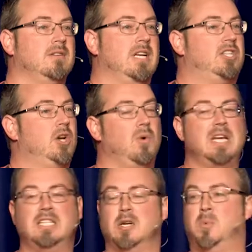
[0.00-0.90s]
It's so
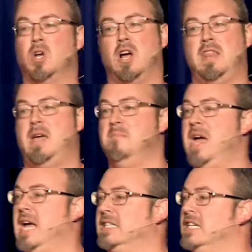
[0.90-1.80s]
easy to put on that
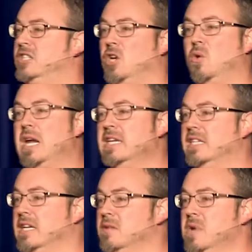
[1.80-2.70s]
mask, and it's so
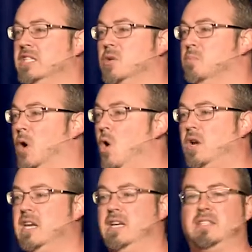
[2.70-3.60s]
easy in the midst of
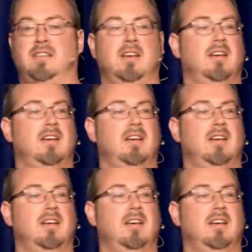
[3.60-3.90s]
brokenness